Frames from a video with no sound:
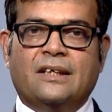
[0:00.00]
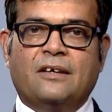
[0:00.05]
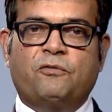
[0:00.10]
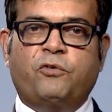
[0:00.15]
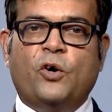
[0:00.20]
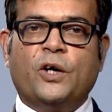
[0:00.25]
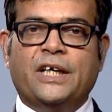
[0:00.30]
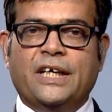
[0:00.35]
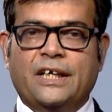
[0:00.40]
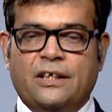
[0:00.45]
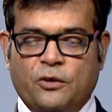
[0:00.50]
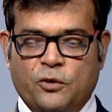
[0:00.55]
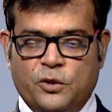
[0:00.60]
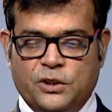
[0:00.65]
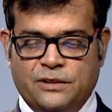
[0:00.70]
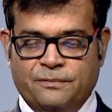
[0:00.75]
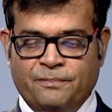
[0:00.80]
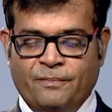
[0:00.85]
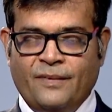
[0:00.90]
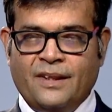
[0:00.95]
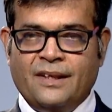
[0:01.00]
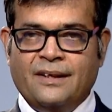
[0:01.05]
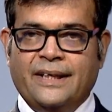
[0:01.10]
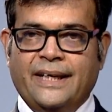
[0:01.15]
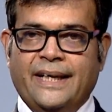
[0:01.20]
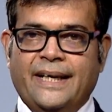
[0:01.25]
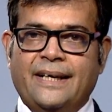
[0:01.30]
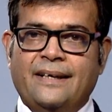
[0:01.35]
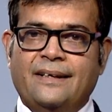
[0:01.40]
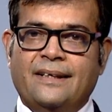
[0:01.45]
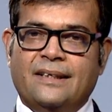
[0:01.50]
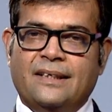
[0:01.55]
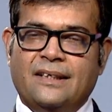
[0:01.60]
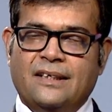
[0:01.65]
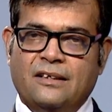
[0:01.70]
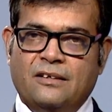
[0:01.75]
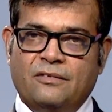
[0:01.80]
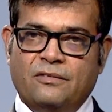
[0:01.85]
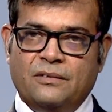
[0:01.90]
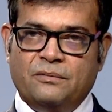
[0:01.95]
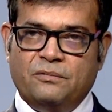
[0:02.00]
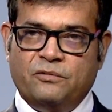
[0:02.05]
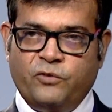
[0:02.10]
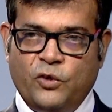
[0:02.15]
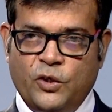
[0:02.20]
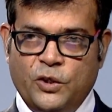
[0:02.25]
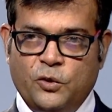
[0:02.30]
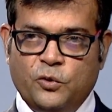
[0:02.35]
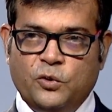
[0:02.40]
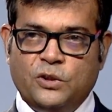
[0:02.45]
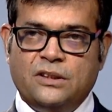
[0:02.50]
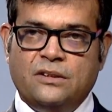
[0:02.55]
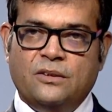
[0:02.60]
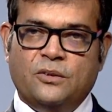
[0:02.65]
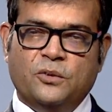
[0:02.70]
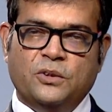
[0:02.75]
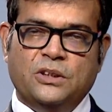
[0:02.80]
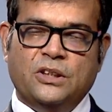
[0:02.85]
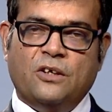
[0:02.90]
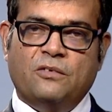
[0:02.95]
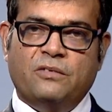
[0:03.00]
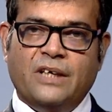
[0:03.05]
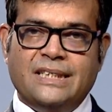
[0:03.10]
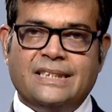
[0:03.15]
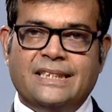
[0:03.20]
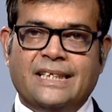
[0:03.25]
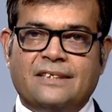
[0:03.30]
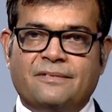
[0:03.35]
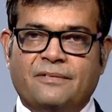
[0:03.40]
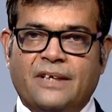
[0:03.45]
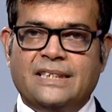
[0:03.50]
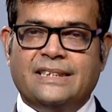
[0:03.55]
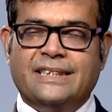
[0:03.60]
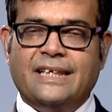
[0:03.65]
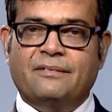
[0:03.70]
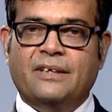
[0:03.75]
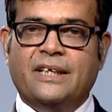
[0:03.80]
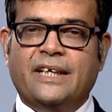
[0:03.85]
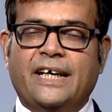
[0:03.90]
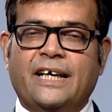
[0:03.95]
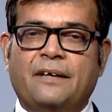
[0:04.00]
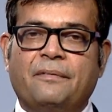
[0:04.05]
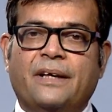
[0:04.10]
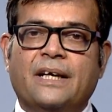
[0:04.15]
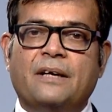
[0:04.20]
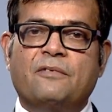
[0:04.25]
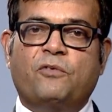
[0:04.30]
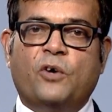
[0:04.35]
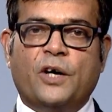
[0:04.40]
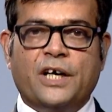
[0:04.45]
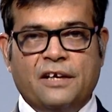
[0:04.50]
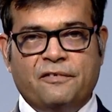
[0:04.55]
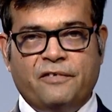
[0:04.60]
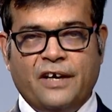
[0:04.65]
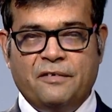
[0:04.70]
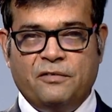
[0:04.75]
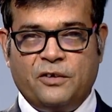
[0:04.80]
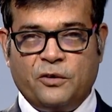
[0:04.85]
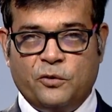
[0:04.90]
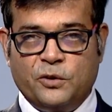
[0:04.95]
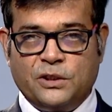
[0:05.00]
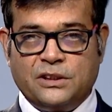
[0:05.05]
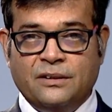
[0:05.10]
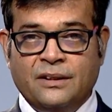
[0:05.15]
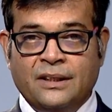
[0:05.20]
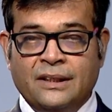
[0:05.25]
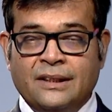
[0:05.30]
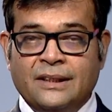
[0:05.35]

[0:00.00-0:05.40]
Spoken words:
40 crores, and for 2016-17 it became 45 crores.